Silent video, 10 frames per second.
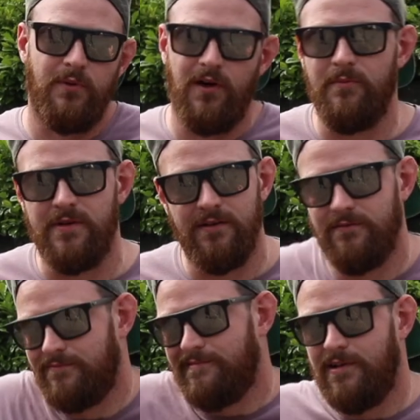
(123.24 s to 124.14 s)
But I mean,
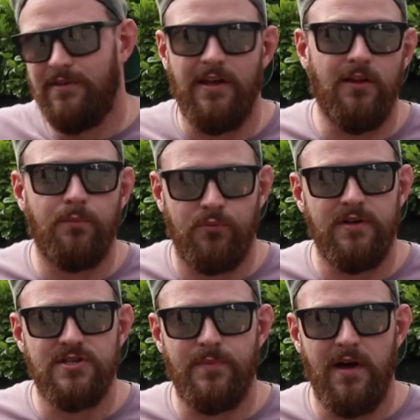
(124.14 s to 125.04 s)
they look
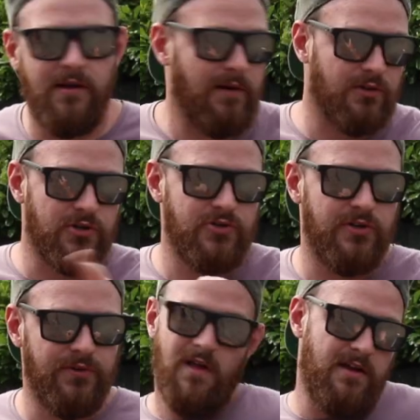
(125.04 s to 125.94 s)
pretty smart. I'm gonna show you.